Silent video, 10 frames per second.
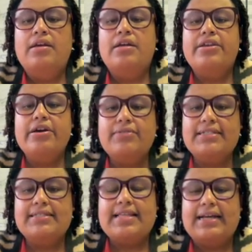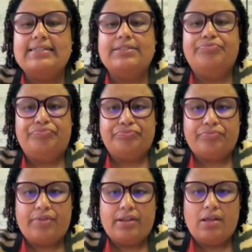notice that
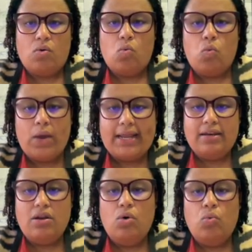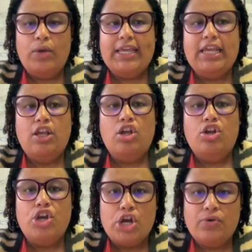when we
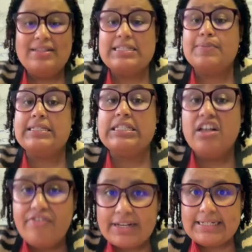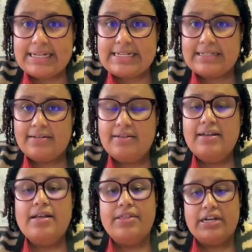know the specific debtor
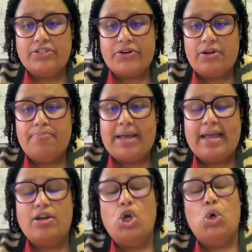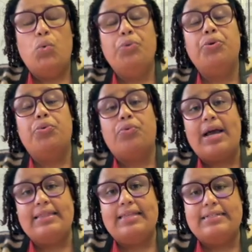that has gone bad, we would
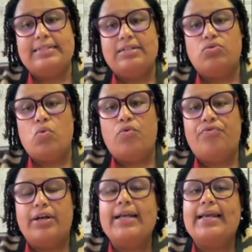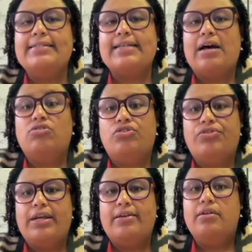write that debt off against our
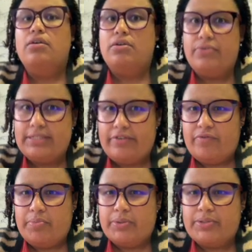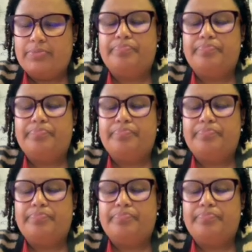trade receivables.